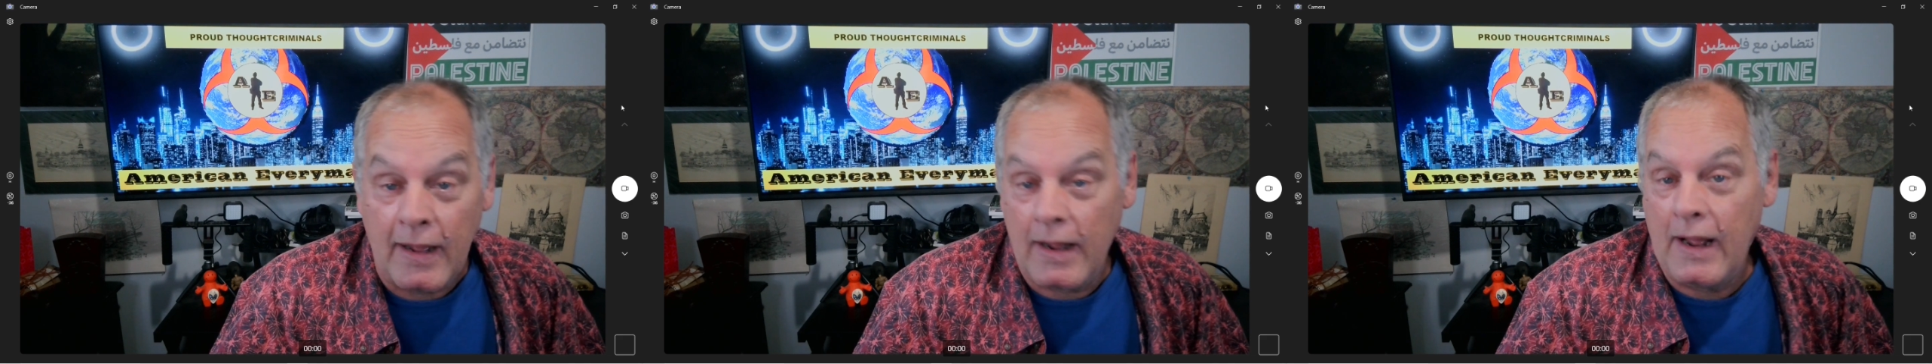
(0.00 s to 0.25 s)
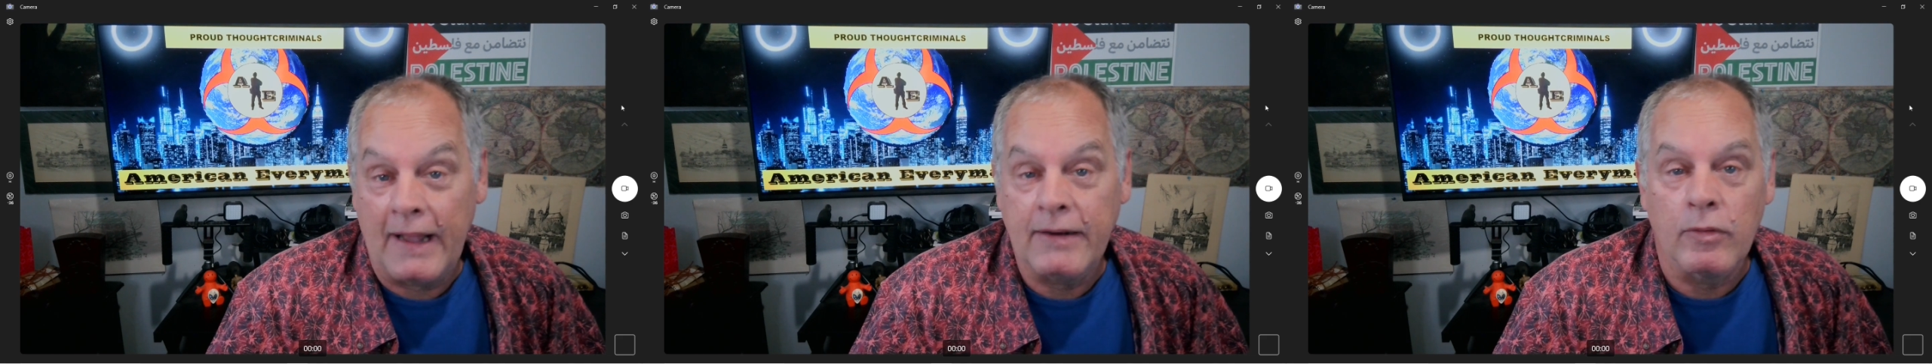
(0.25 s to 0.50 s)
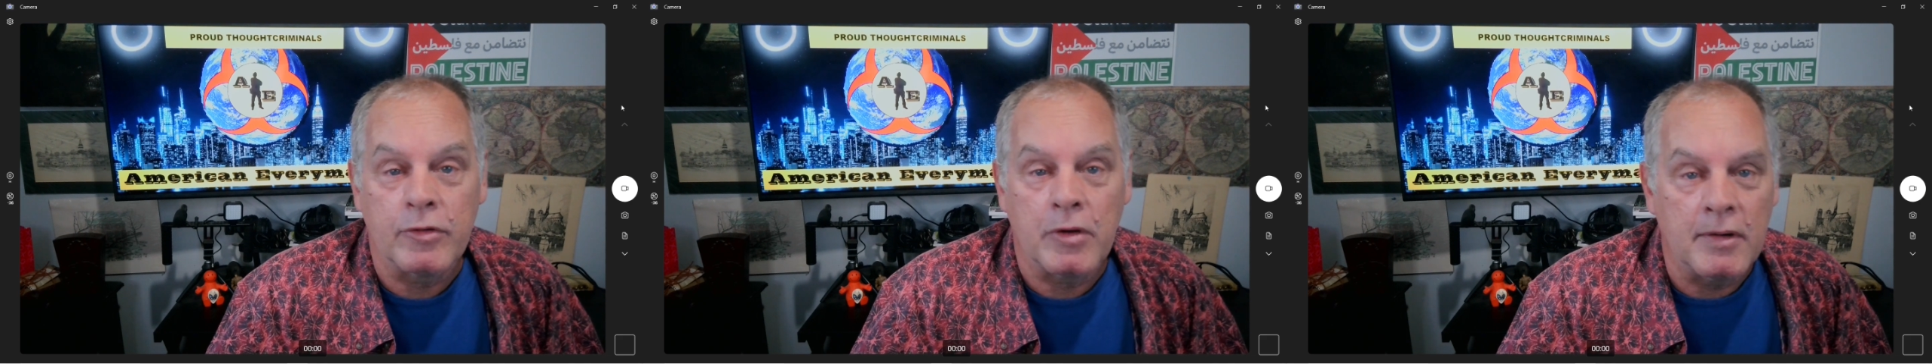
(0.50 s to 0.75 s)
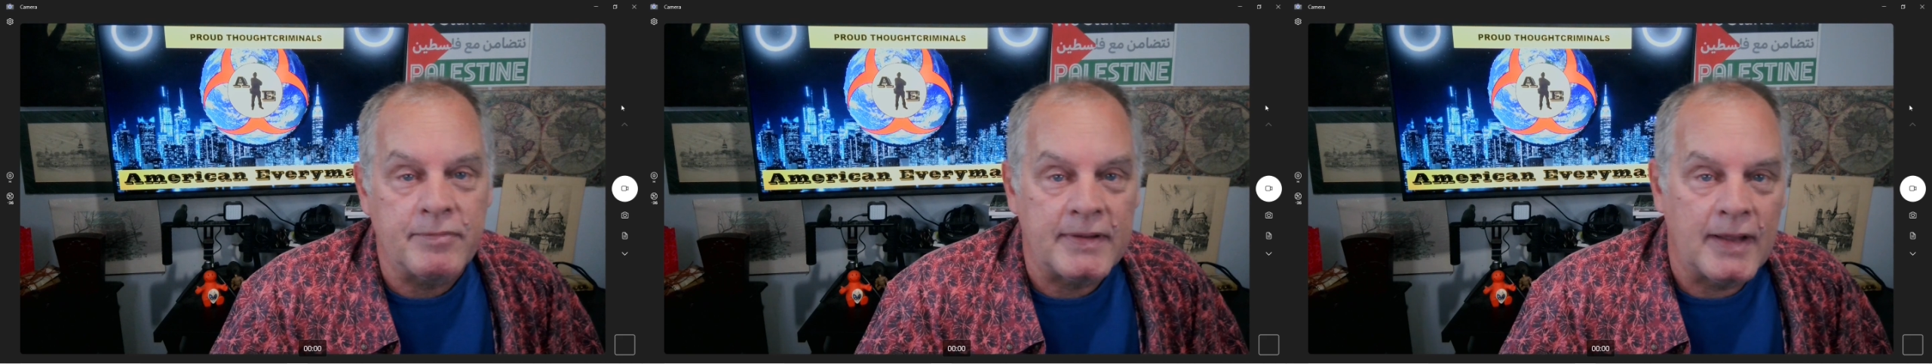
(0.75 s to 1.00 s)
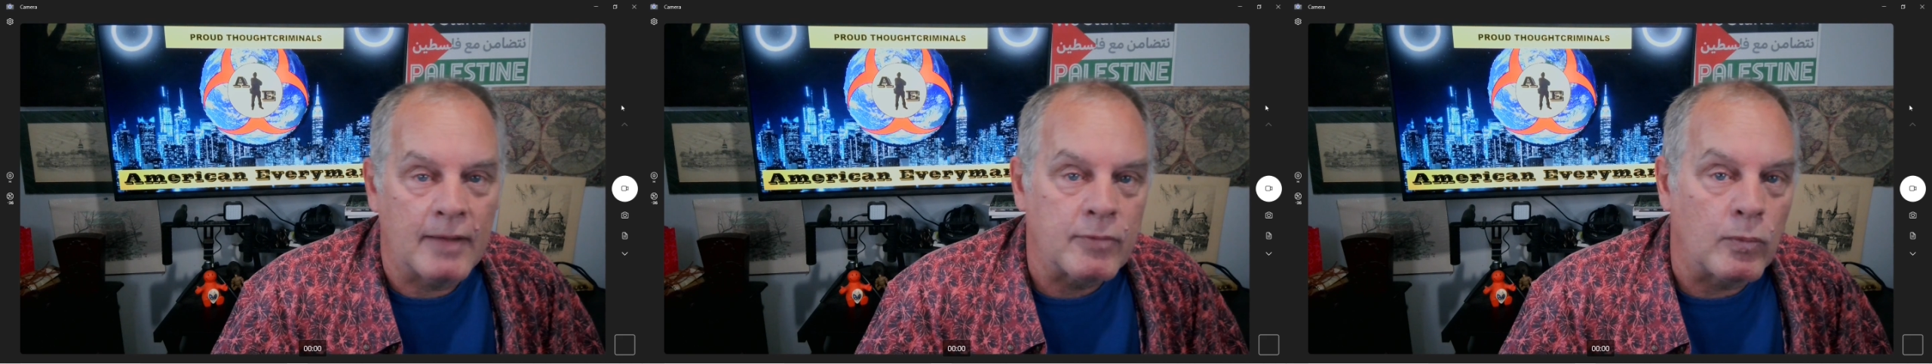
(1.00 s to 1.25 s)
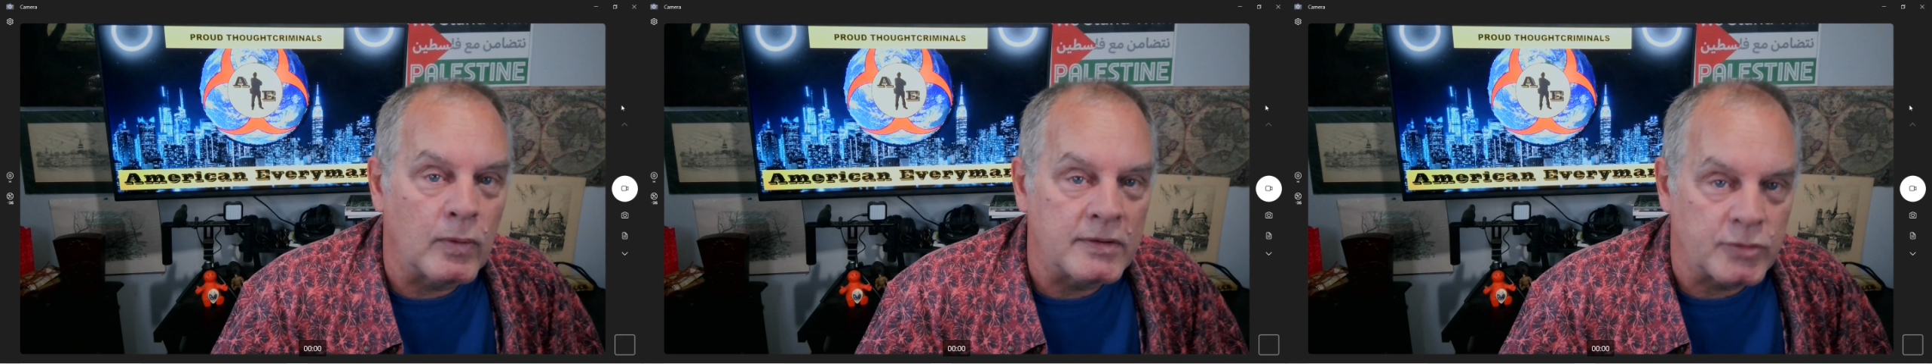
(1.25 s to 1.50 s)
I don't know if he ever
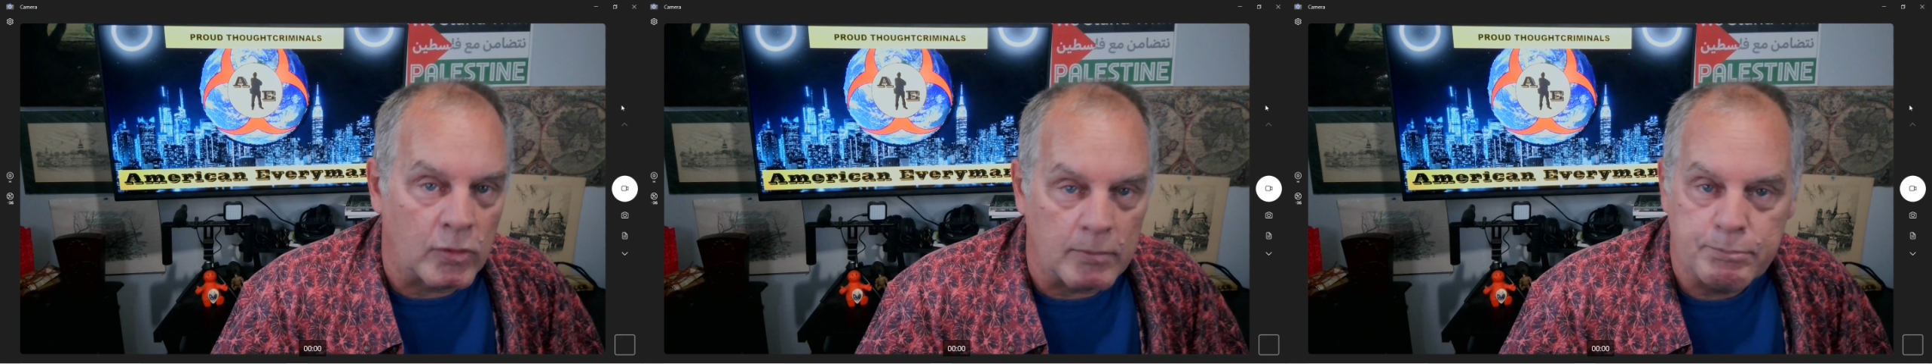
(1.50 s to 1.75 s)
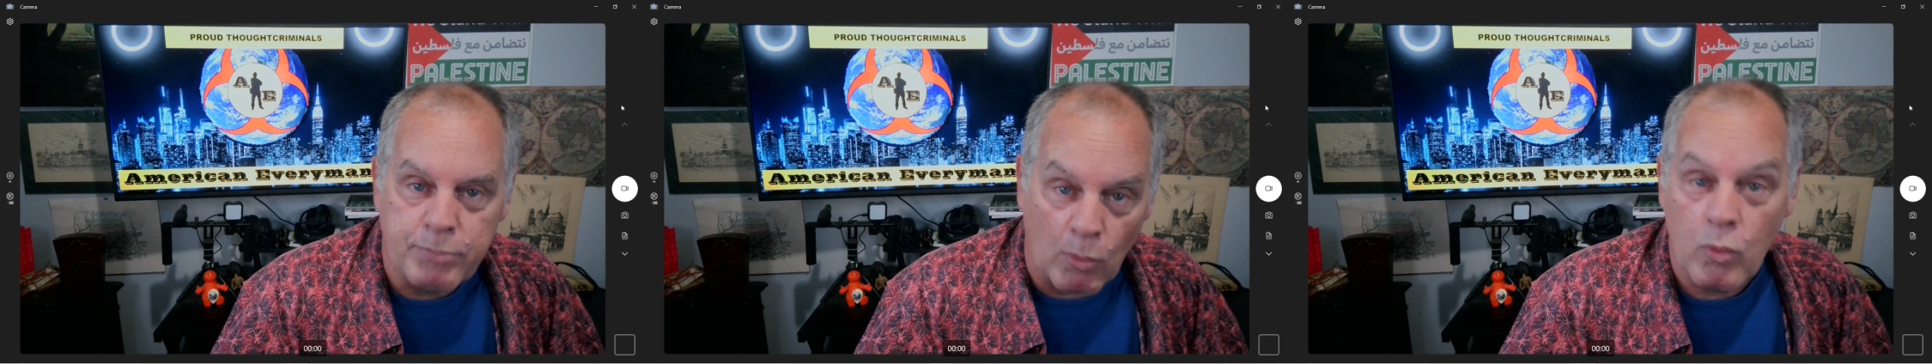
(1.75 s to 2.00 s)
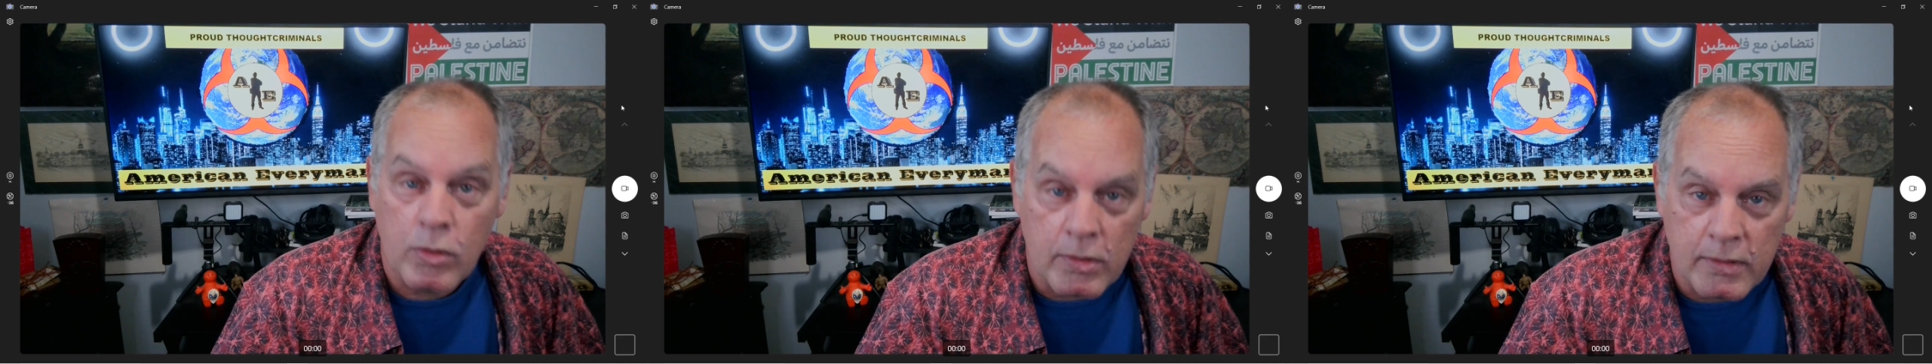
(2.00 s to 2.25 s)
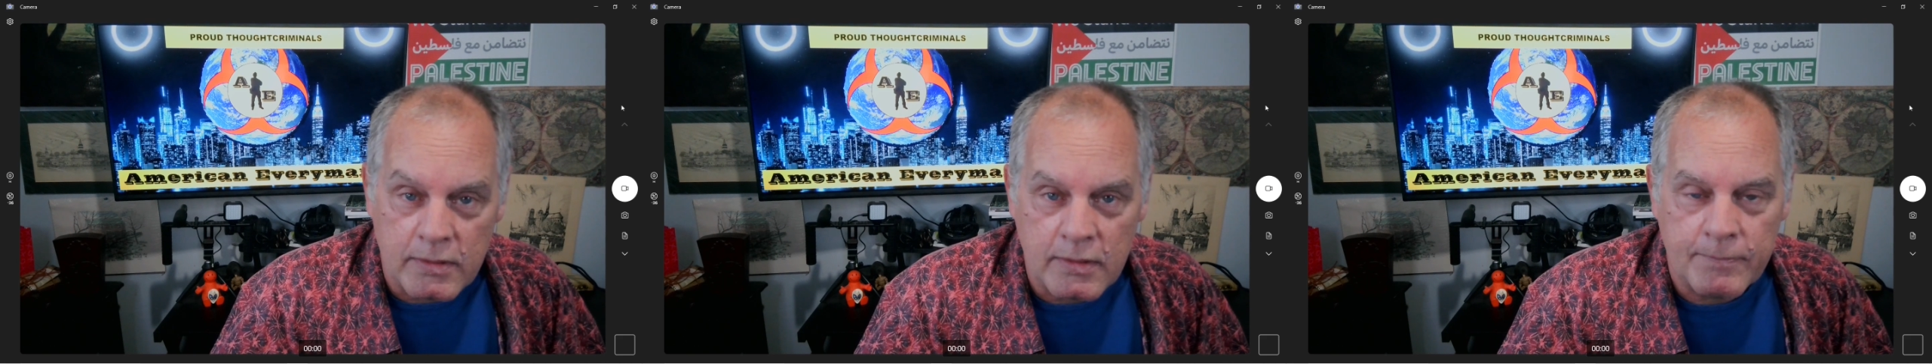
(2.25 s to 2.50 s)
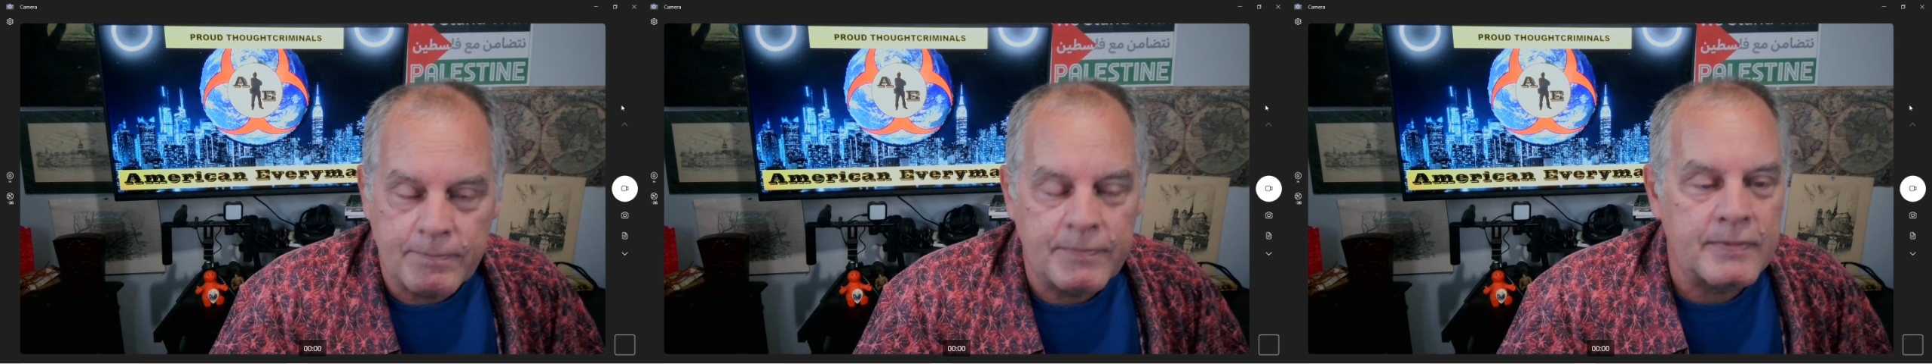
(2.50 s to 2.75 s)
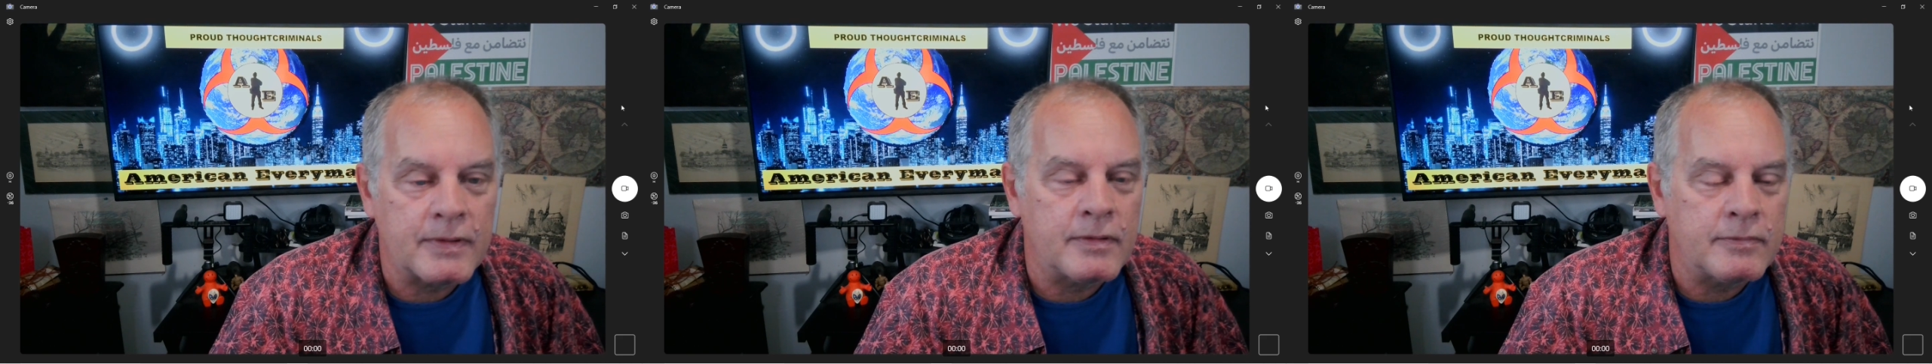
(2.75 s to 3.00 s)
was on board
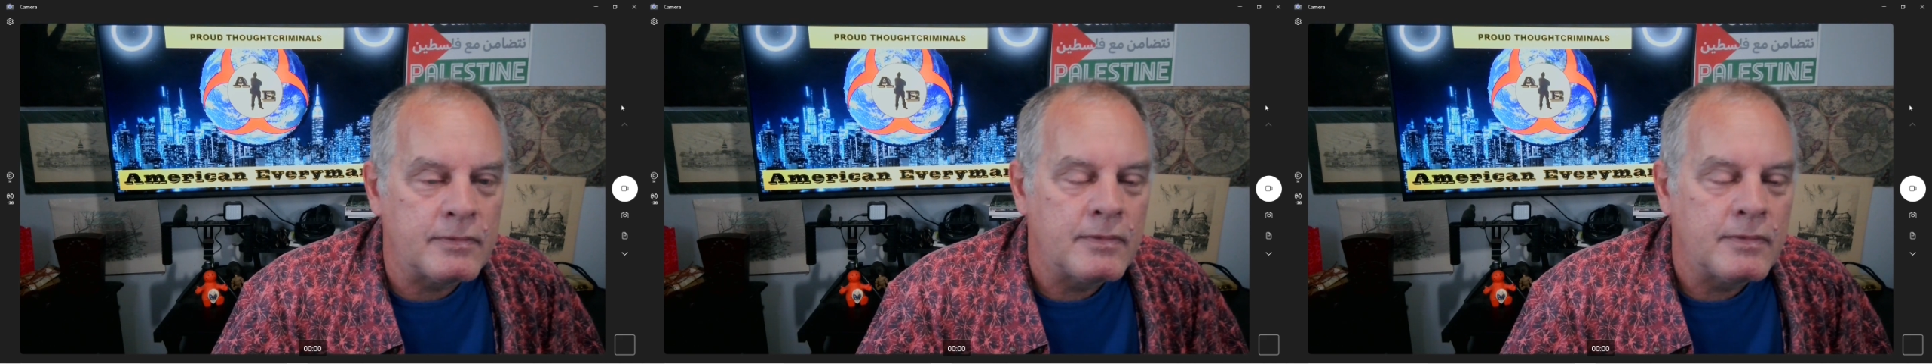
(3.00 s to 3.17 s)
the